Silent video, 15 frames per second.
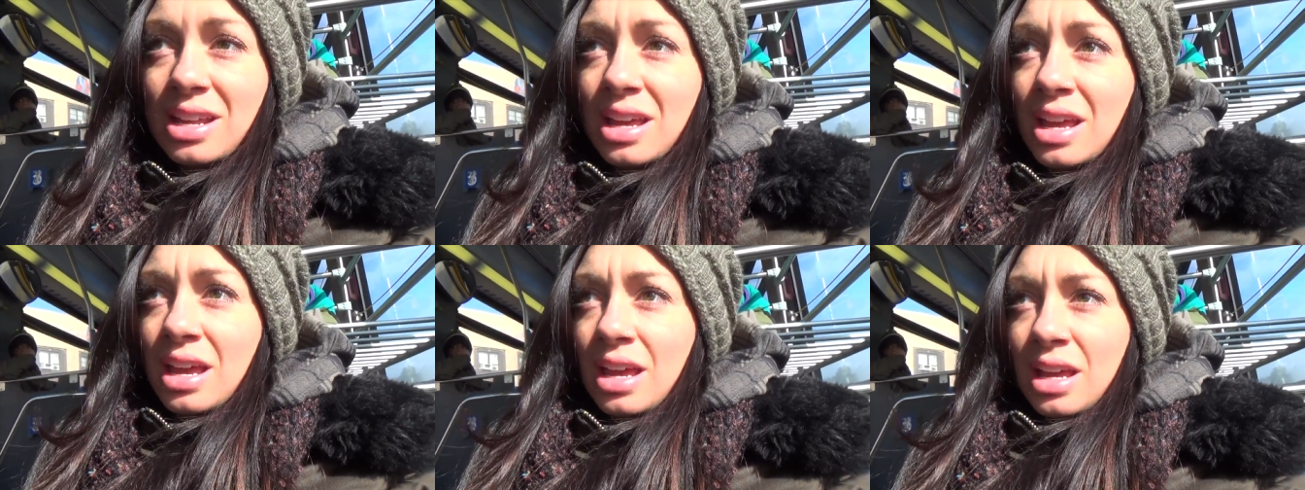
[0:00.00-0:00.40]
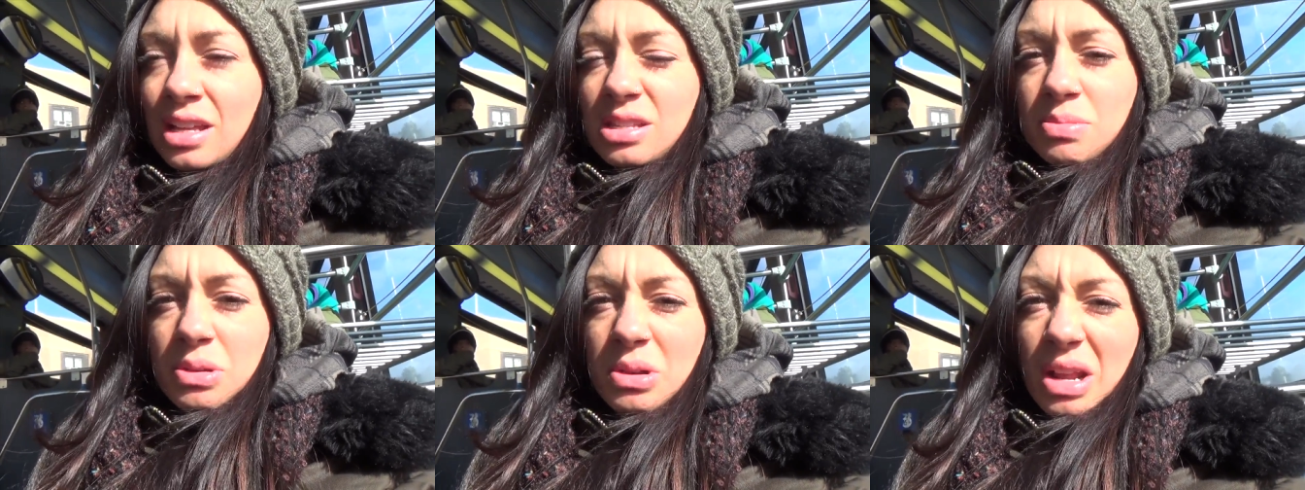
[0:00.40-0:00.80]
And
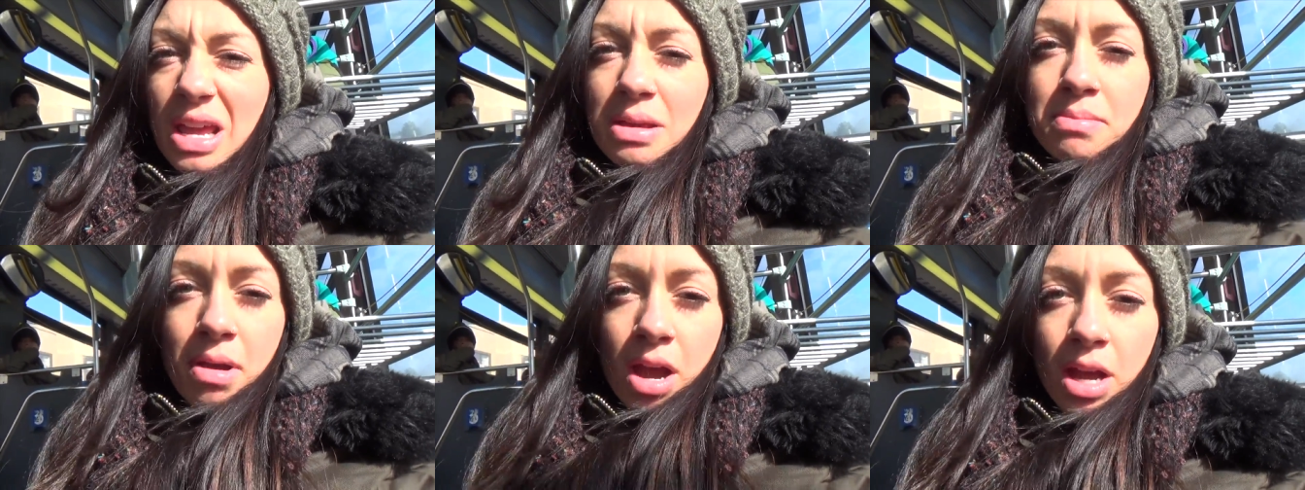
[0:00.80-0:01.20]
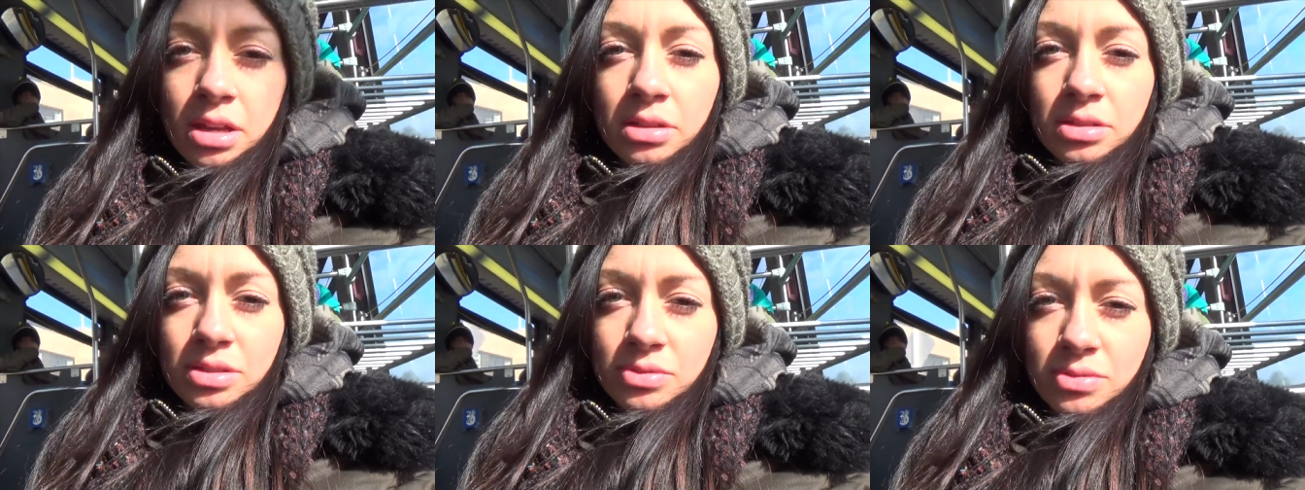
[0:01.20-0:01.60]
it's about eight
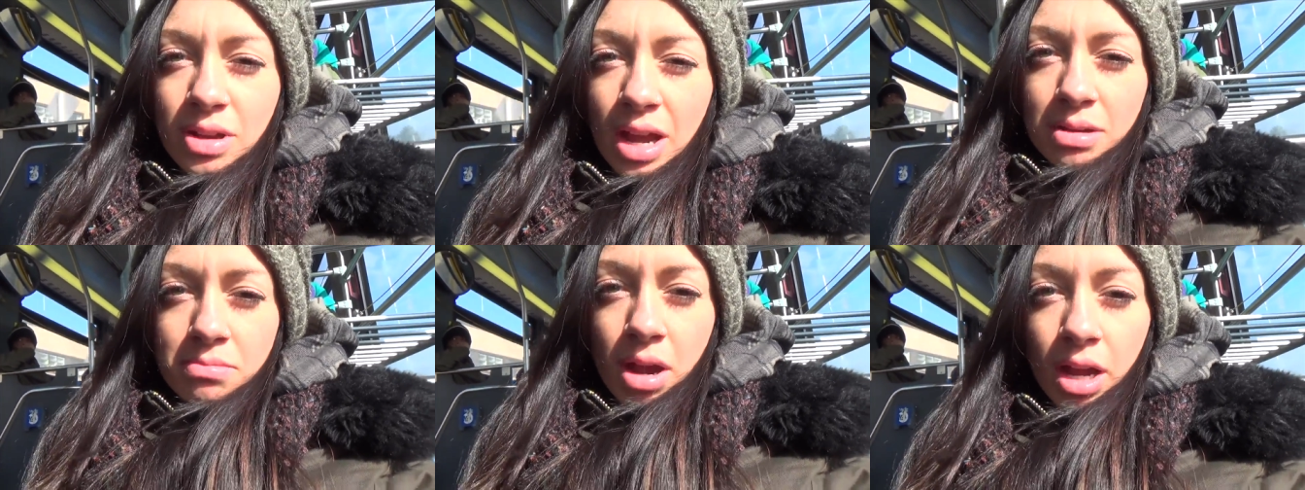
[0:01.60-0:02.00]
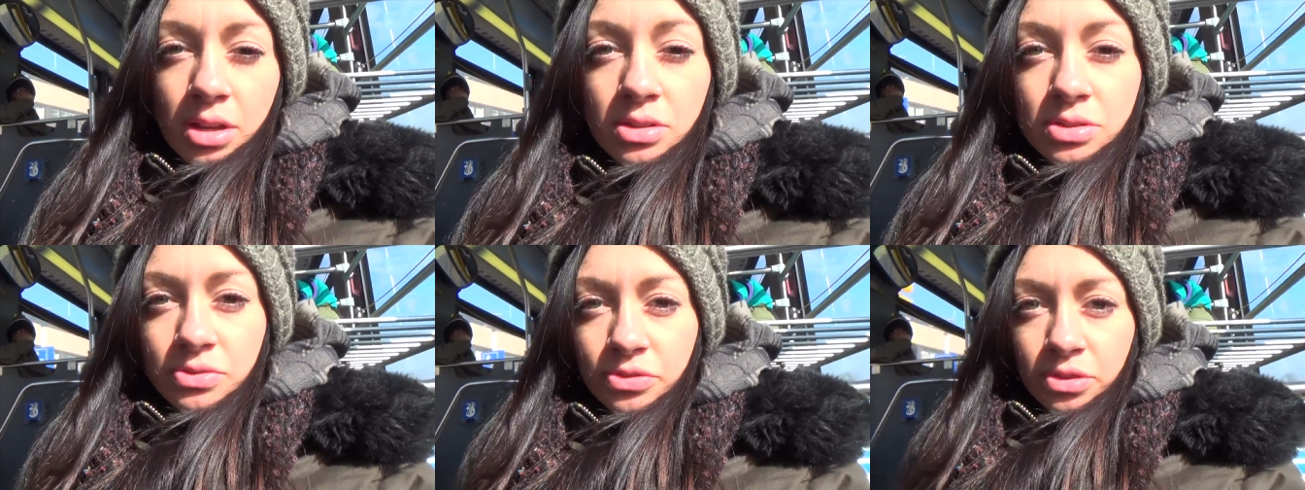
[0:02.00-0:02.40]
miles, nine
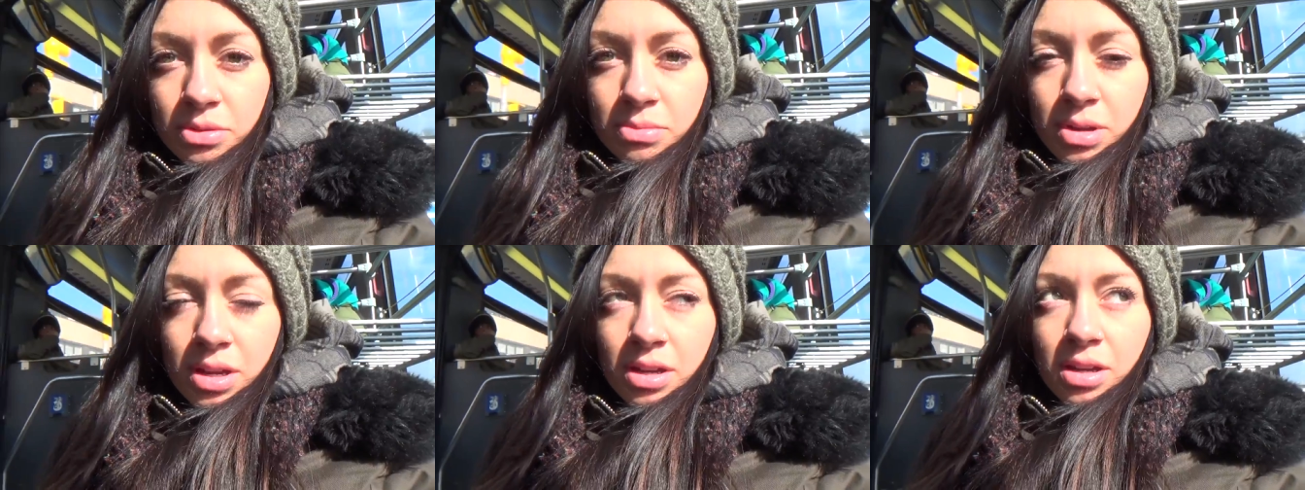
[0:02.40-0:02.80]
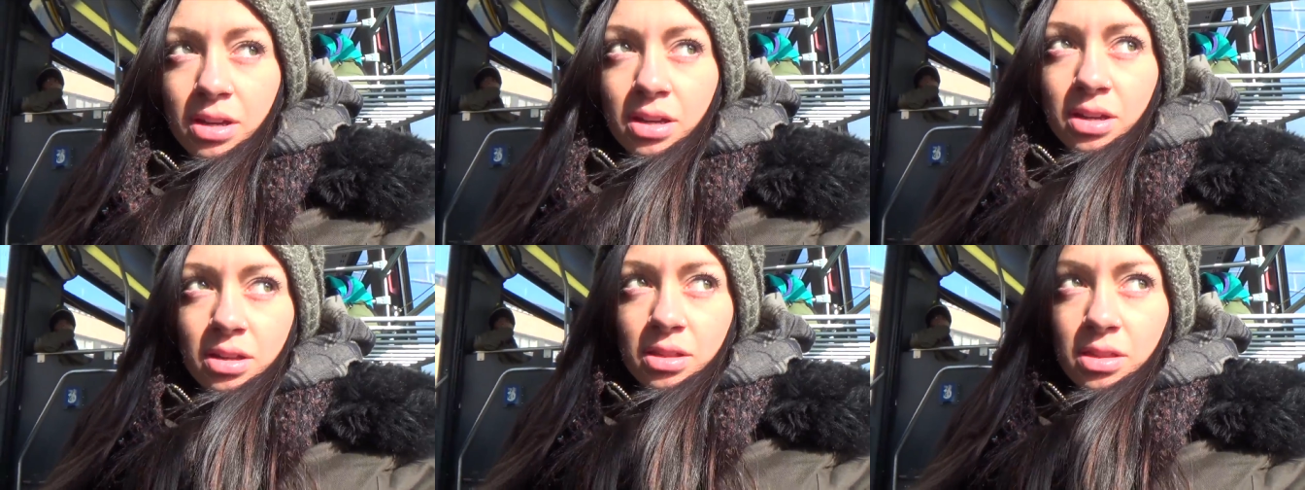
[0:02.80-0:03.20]
miles from
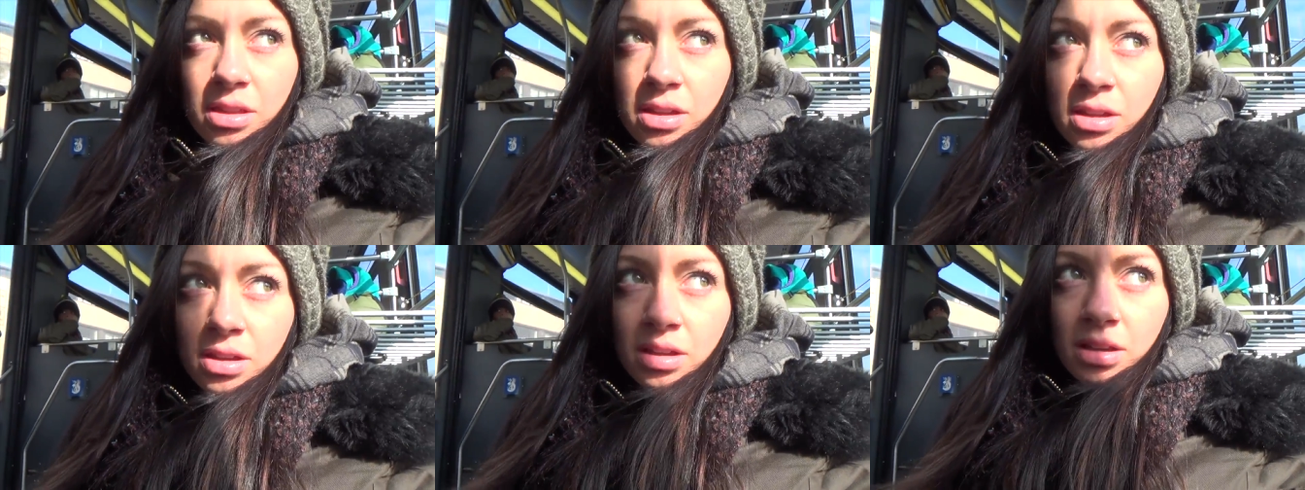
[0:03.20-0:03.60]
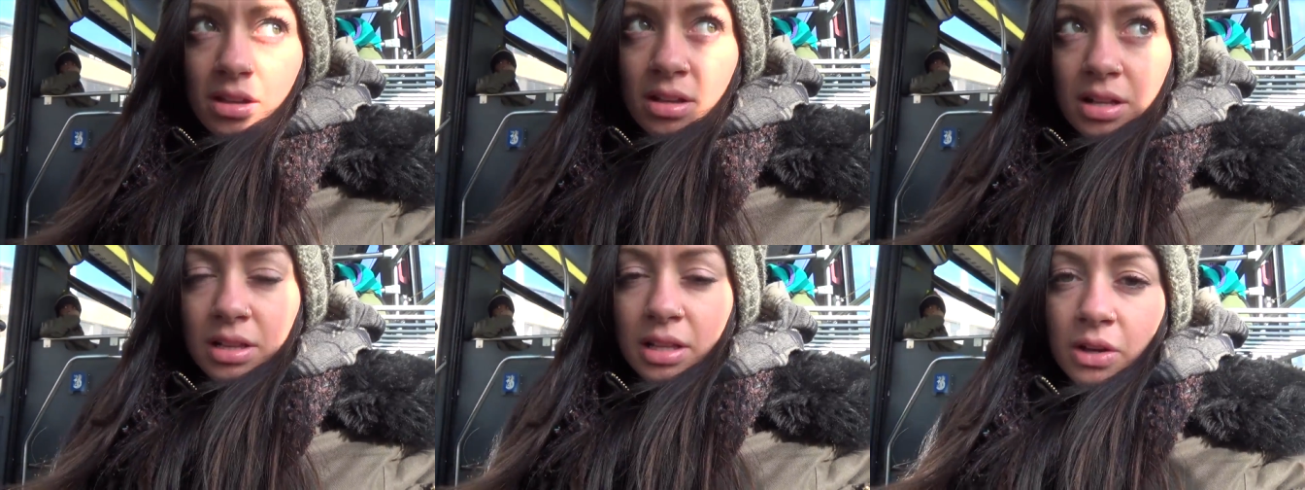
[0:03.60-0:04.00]
uh,
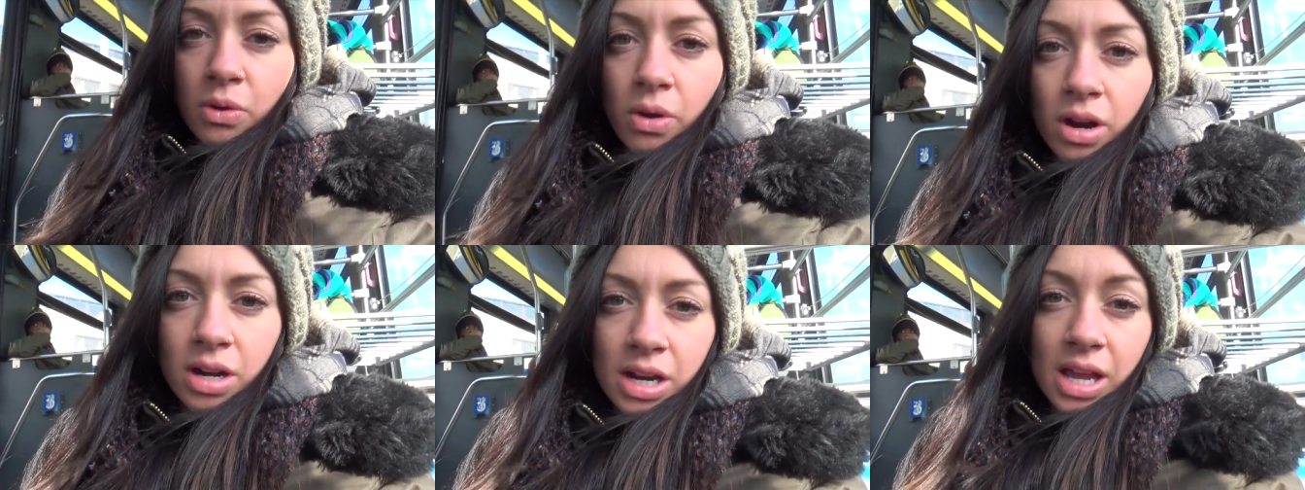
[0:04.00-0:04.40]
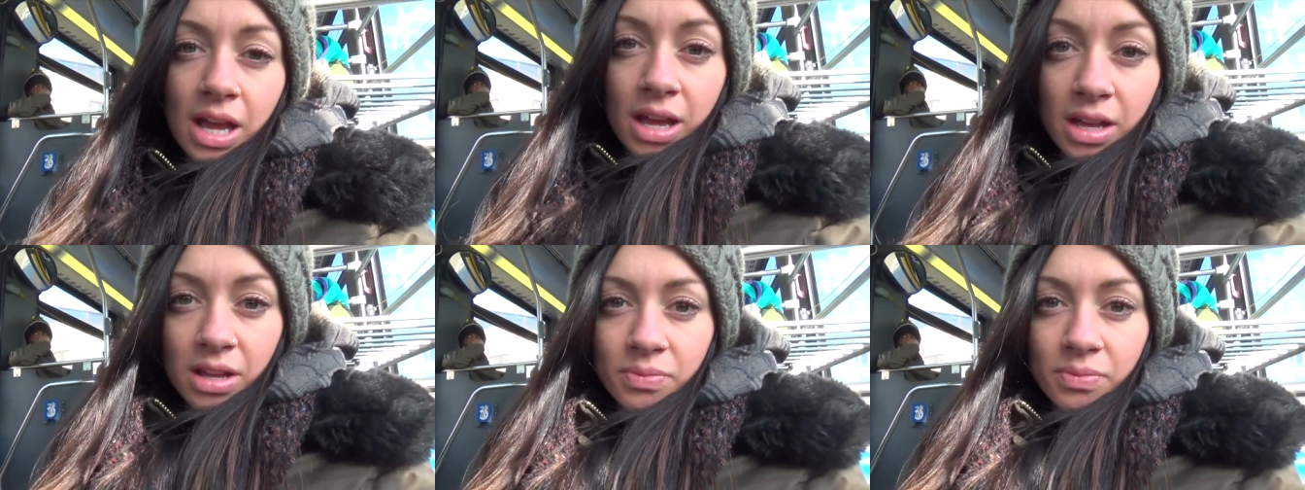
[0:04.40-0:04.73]
the LaGuardia